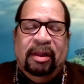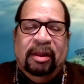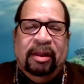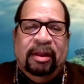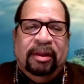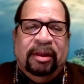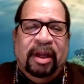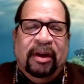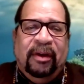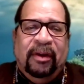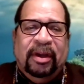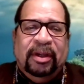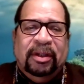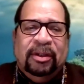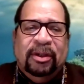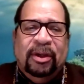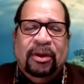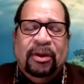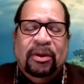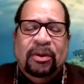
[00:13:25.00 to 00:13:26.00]
there is
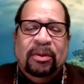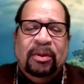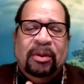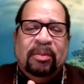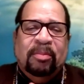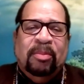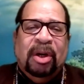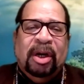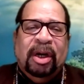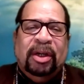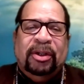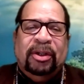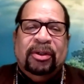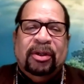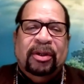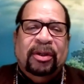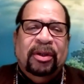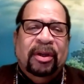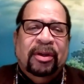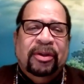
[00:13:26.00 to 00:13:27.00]
no
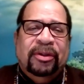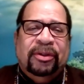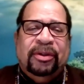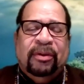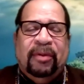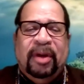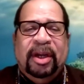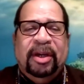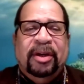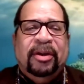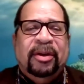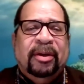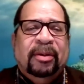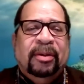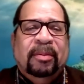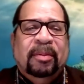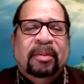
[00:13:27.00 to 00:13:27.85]
partial surrender